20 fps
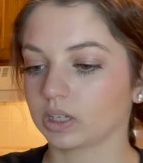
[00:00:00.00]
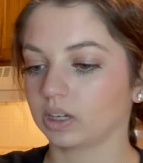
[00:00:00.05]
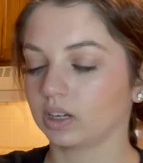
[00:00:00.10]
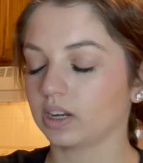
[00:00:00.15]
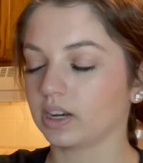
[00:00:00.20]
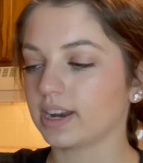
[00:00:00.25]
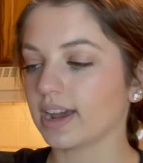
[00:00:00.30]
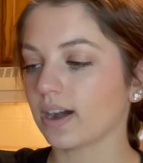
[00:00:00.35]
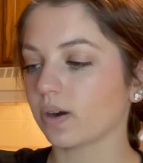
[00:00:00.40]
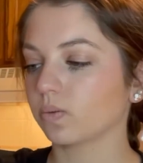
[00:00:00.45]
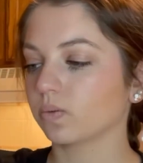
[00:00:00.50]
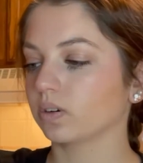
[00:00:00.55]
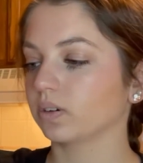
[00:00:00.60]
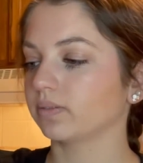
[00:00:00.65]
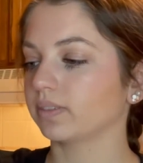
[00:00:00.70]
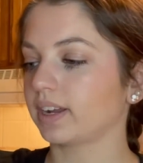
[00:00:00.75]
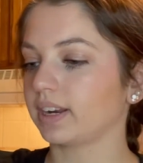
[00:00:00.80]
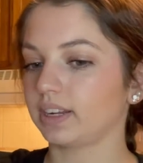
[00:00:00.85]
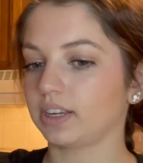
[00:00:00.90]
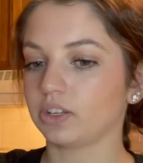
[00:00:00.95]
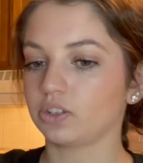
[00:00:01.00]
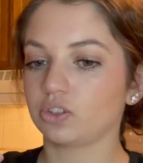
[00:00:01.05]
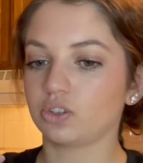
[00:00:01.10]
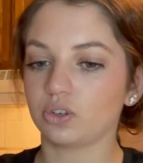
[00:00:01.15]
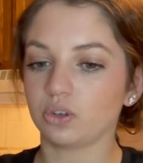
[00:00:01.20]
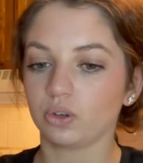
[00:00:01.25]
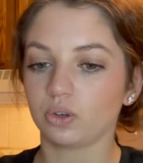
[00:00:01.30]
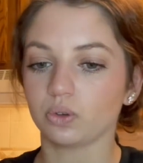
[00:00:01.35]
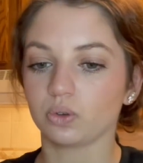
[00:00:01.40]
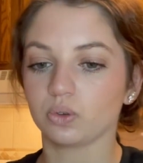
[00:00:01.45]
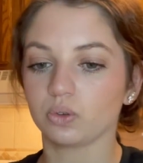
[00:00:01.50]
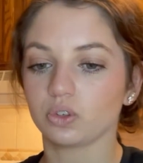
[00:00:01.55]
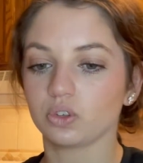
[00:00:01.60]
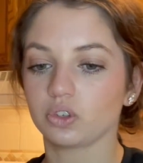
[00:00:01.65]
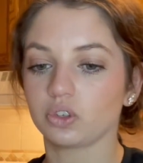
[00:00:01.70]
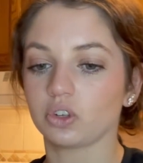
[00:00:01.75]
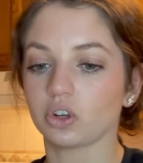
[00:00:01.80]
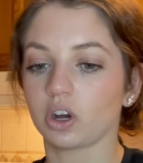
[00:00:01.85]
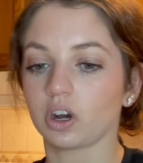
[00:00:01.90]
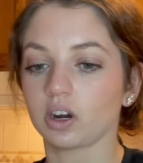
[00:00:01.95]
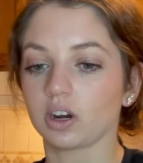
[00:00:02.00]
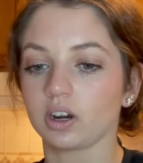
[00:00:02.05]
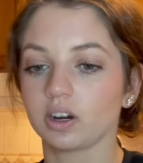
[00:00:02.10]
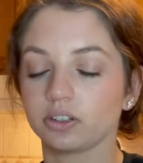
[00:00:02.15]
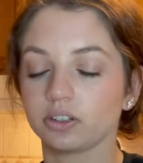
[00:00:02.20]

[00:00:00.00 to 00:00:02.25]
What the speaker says: Now we're ready to start